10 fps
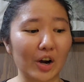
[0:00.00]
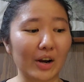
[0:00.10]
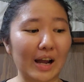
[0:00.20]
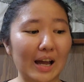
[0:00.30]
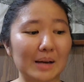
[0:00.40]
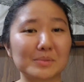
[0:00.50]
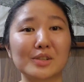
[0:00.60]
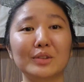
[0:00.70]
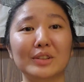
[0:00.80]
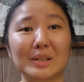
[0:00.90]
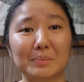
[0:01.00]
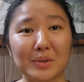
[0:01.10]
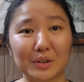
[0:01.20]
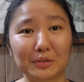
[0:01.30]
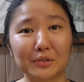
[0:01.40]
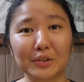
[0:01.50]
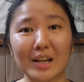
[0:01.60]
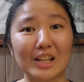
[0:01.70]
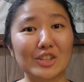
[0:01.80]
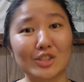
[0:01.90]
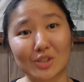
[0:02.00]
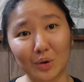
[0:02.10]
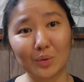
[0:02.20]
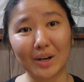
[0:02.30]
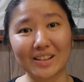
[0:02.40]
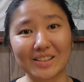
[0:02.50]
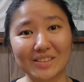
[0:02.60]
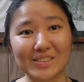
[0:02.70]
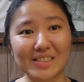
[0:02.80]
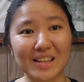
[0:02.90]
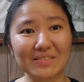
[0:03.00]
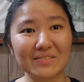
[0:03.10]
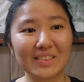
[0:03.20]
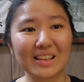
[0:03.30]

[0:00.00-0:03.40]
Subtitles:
are absolutely beautiful and you don't want to use them.